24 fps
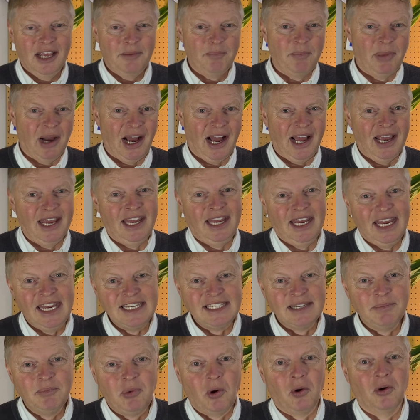But it
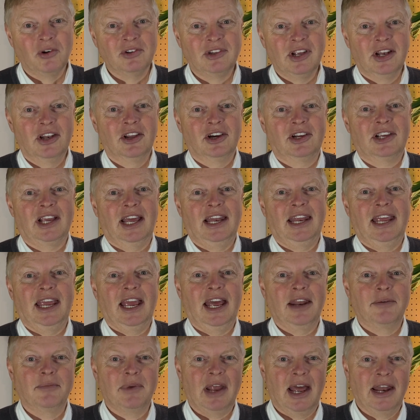is important to look at it
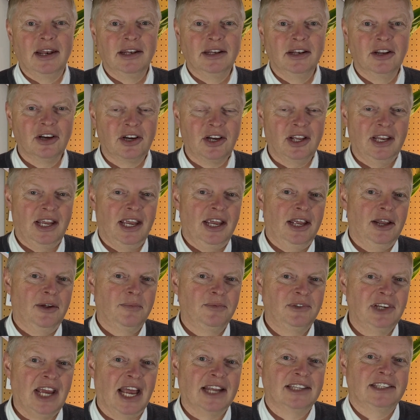and look at it
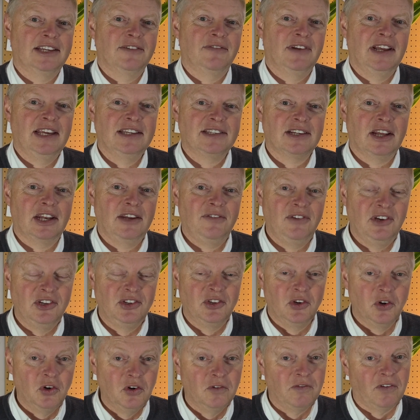objectively, so that if you
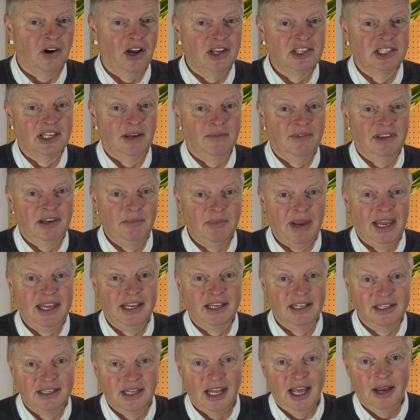do find something,
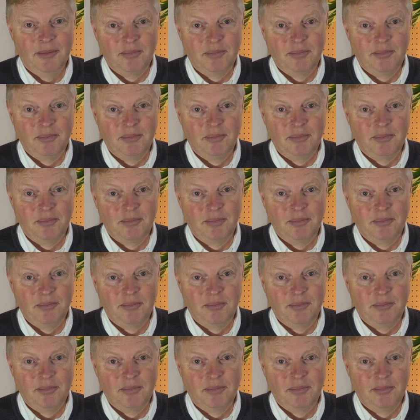make a